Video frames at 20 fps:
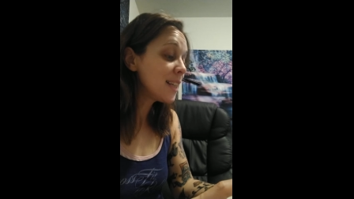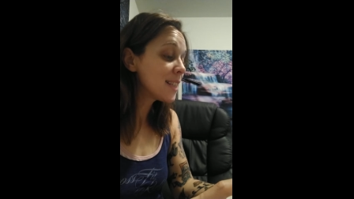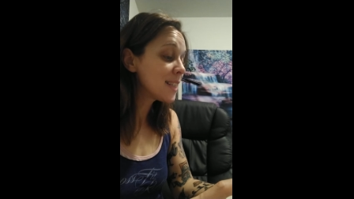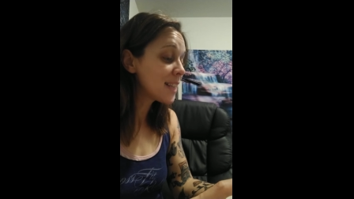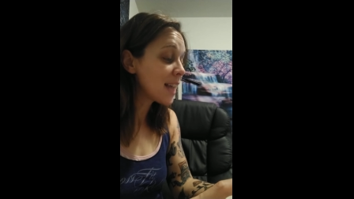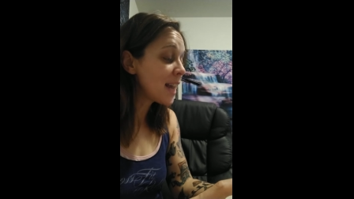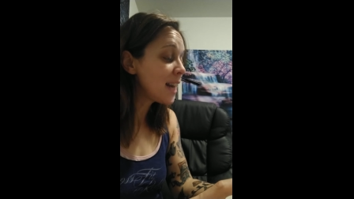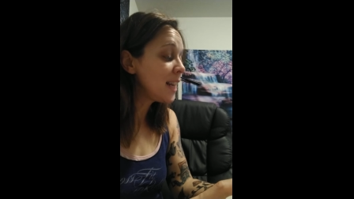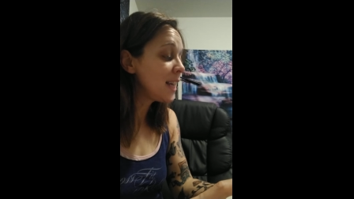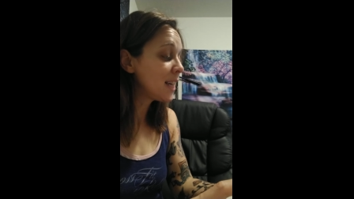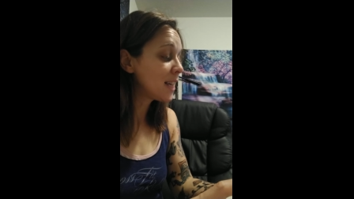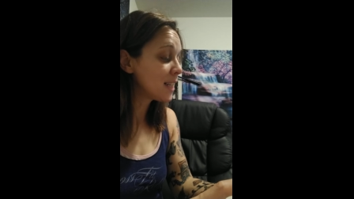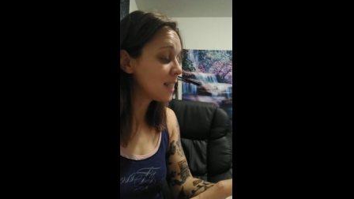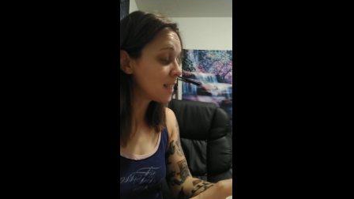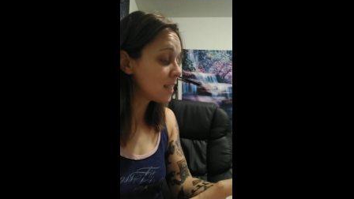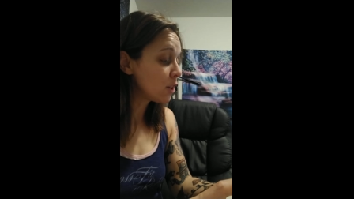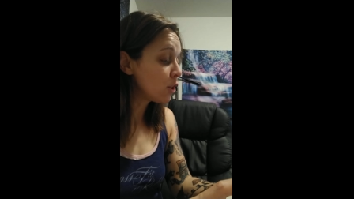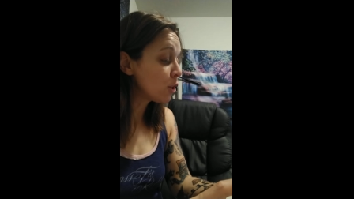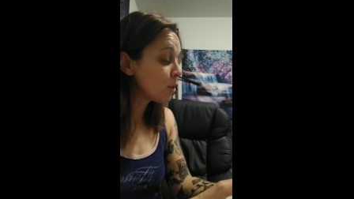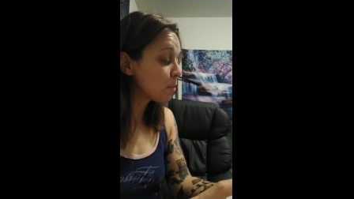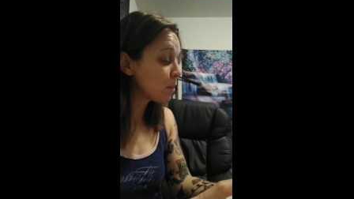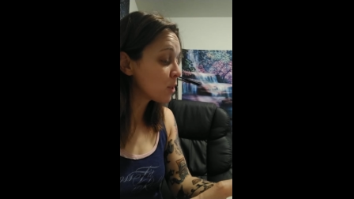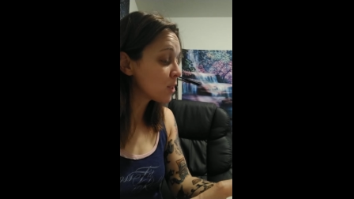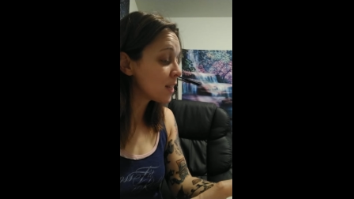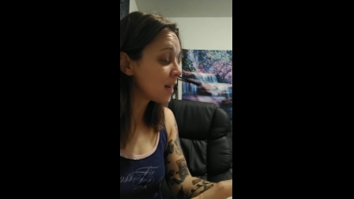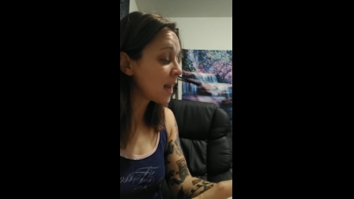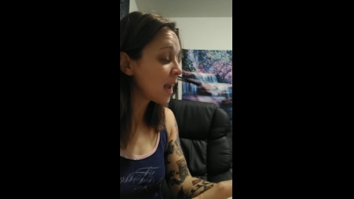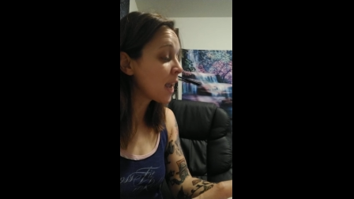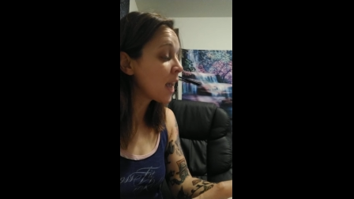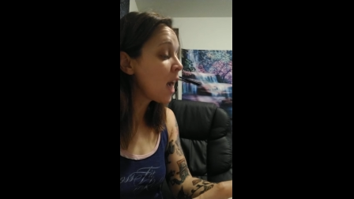said he considered
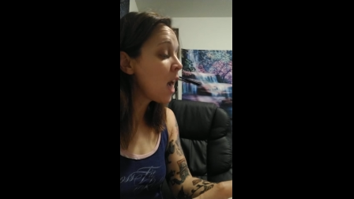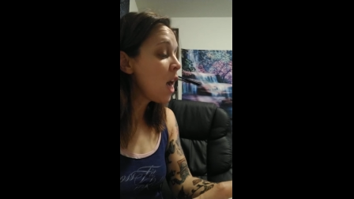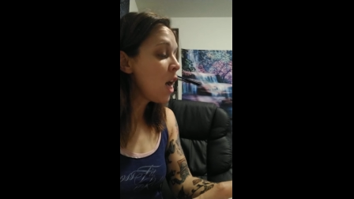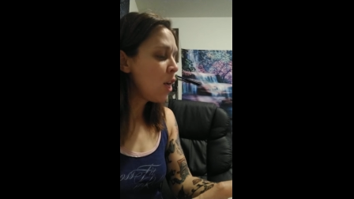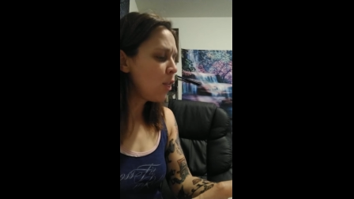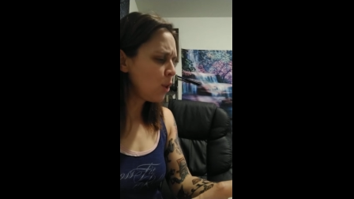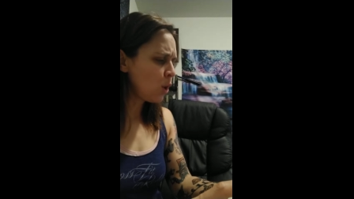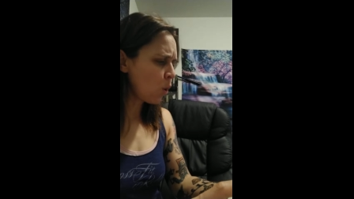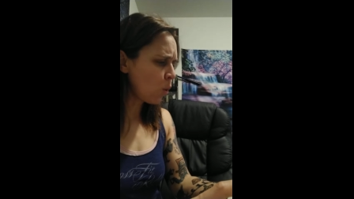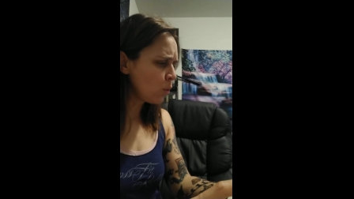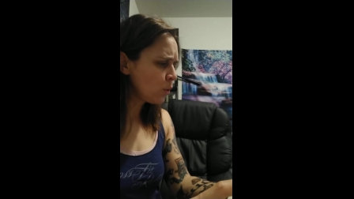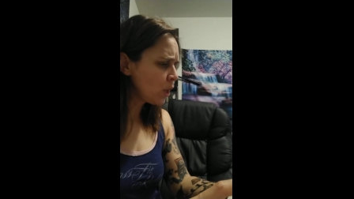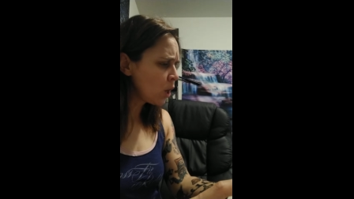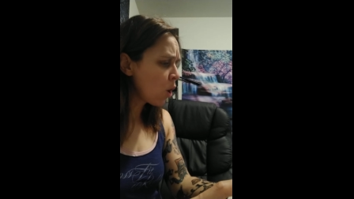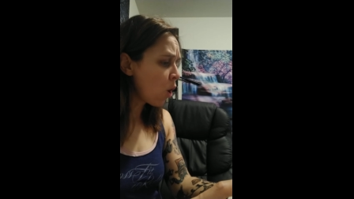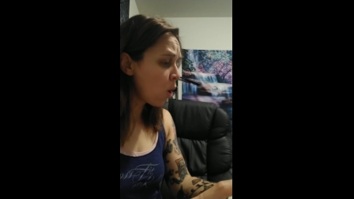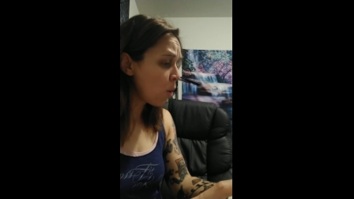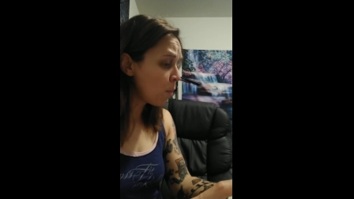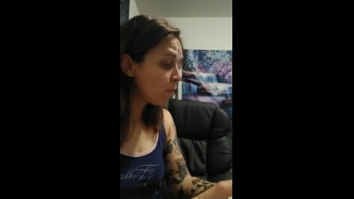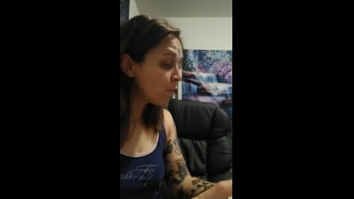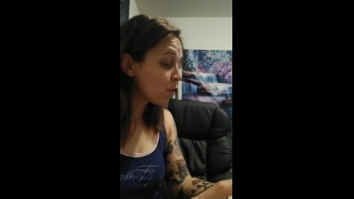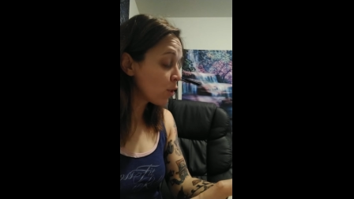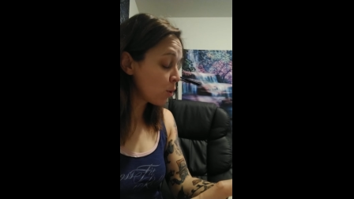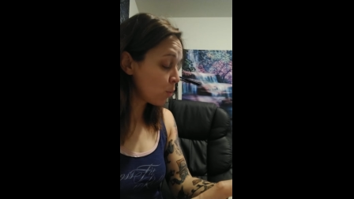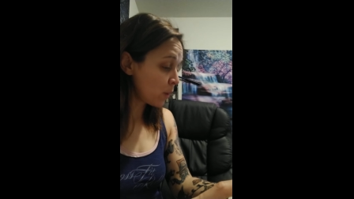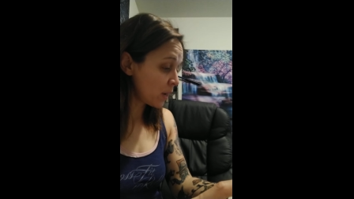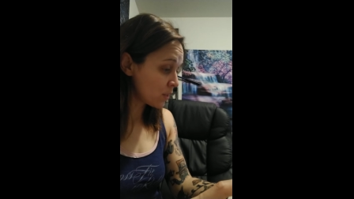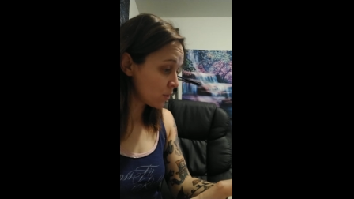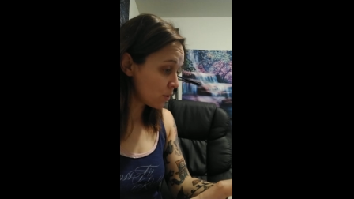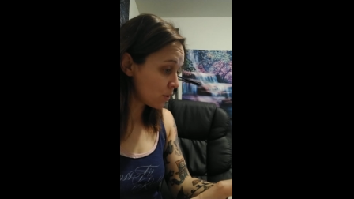Mossadegh the only hope for the
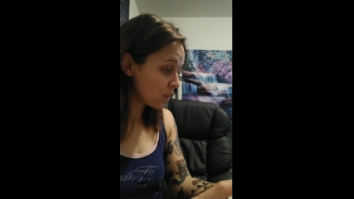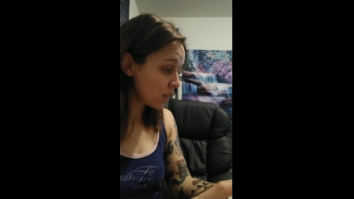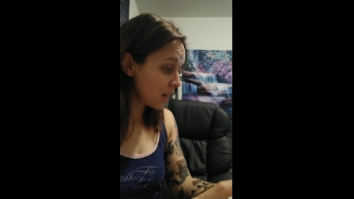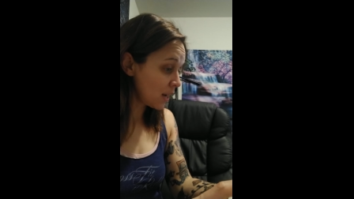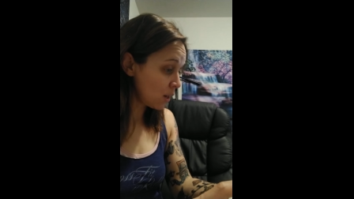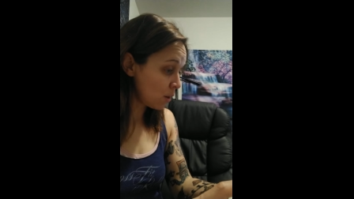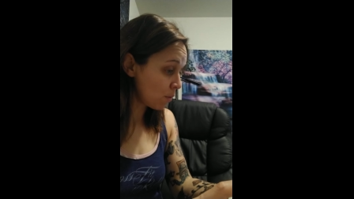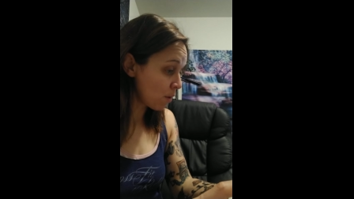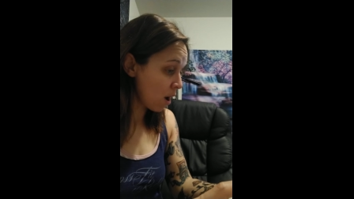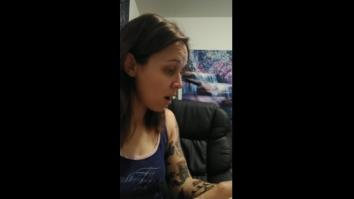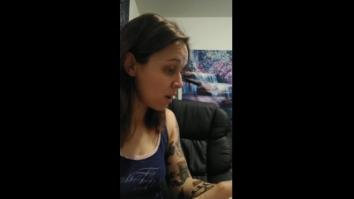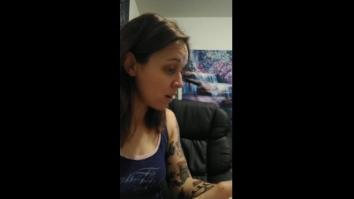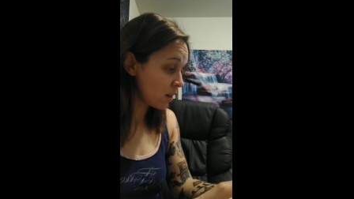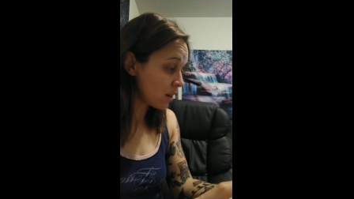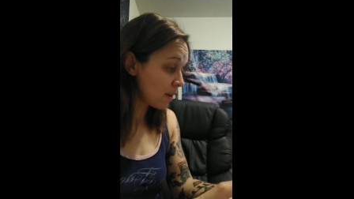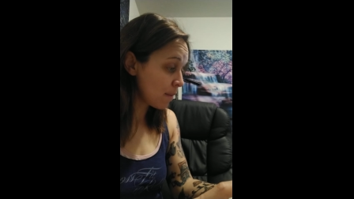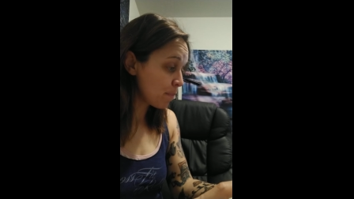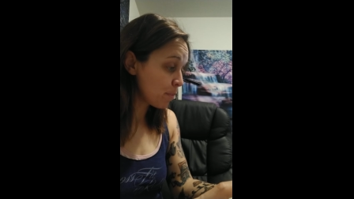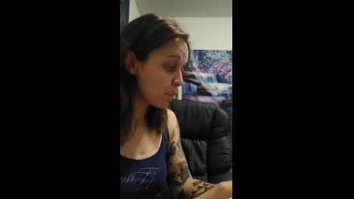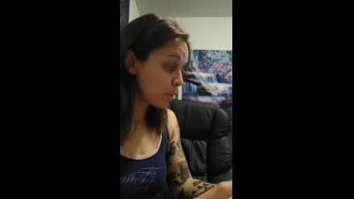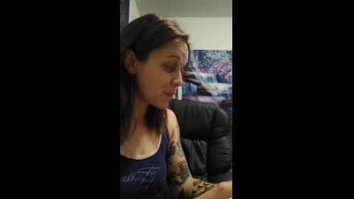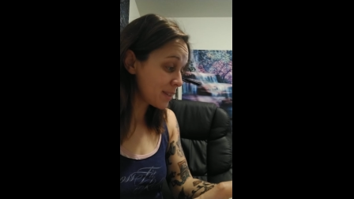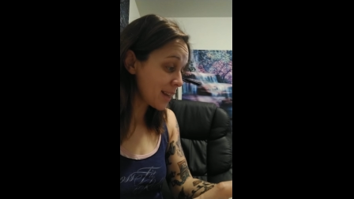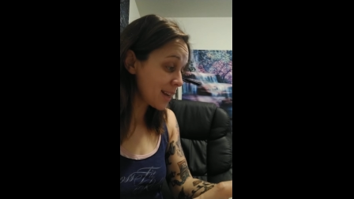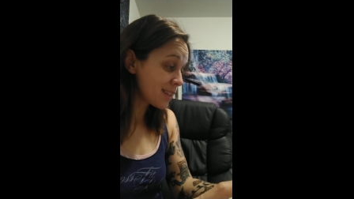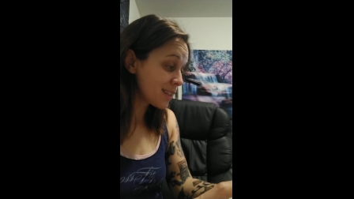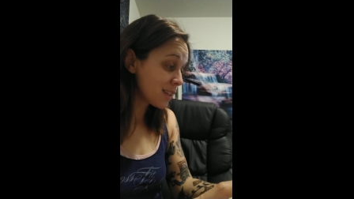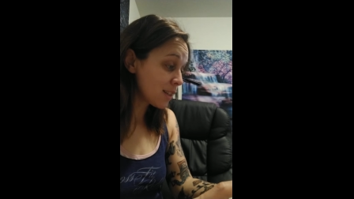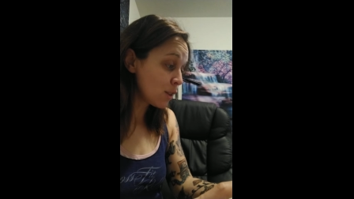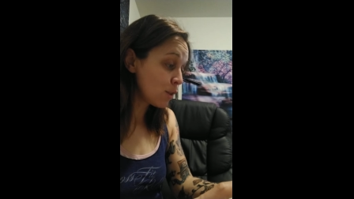West in Iran,
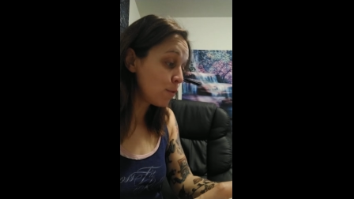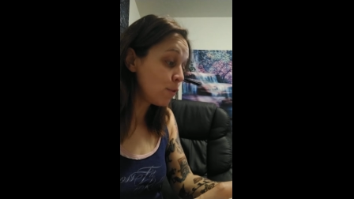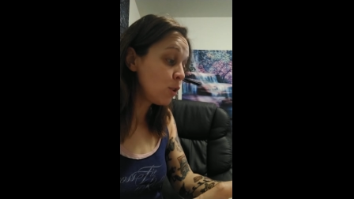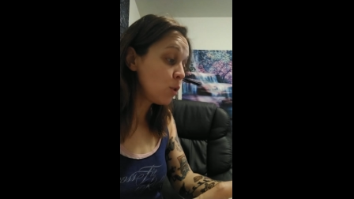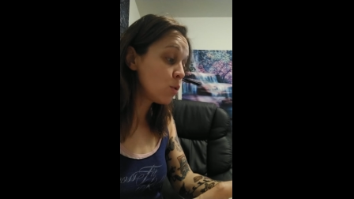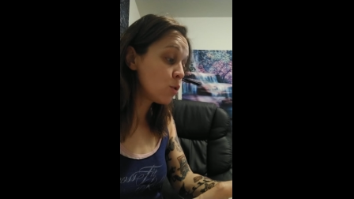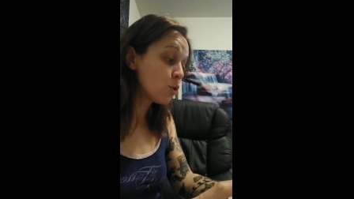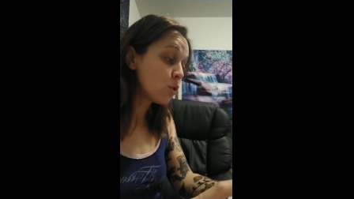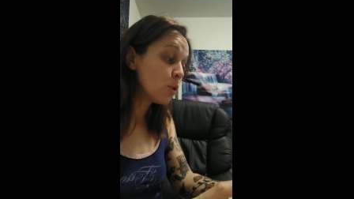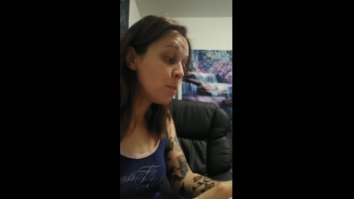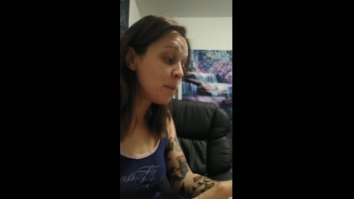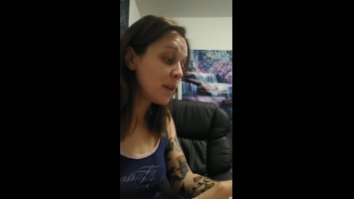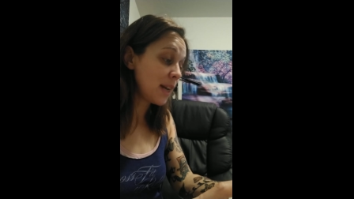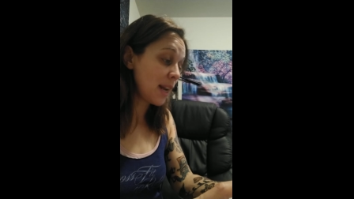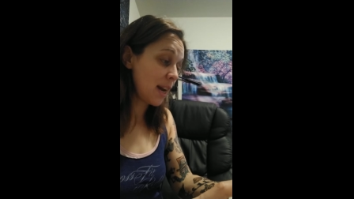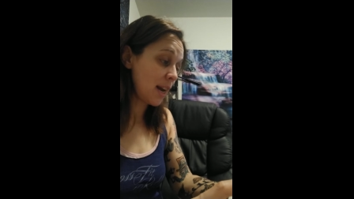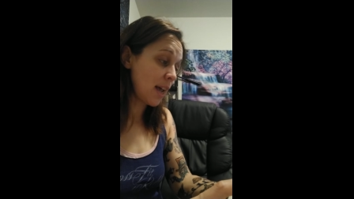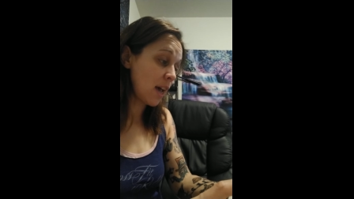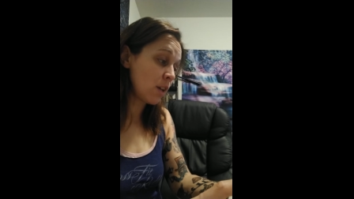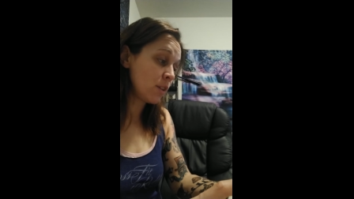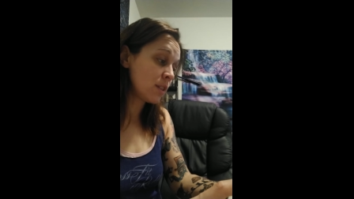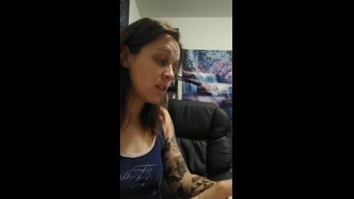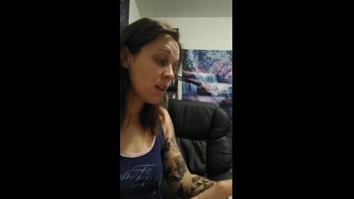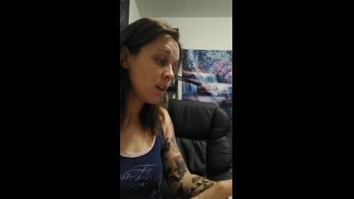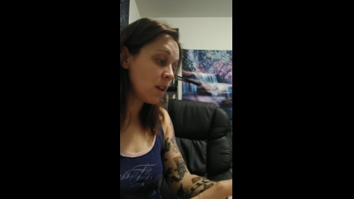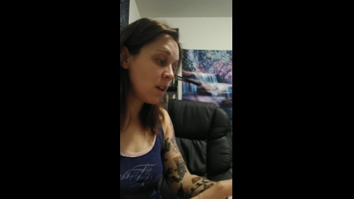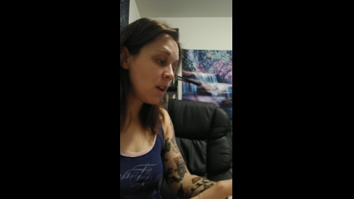precisely the view Truman had held.